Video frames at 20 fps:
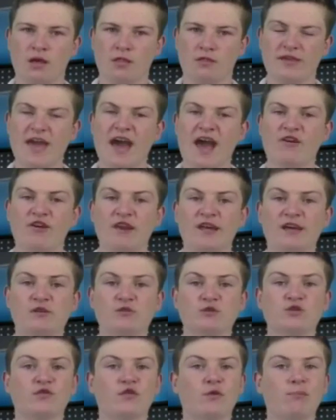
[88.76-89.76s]
Um, just
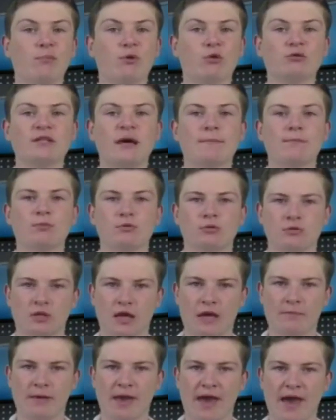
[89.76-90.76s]
recently we covered a story of the
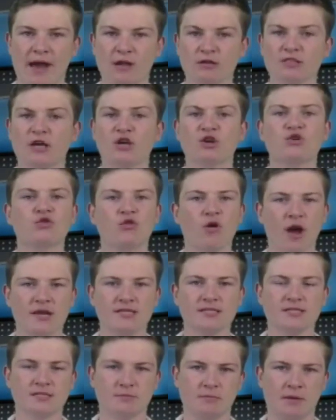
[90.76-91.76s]
Ararat Eagles who were
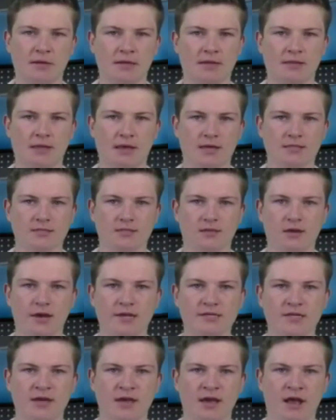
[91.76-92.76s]
at crisis point, they were
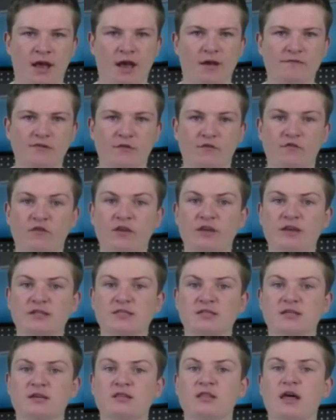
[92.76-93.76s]
having a crisis
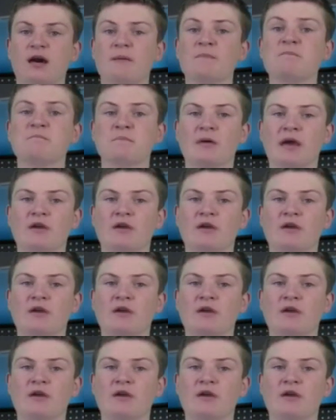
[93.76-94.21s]
meeting and the club was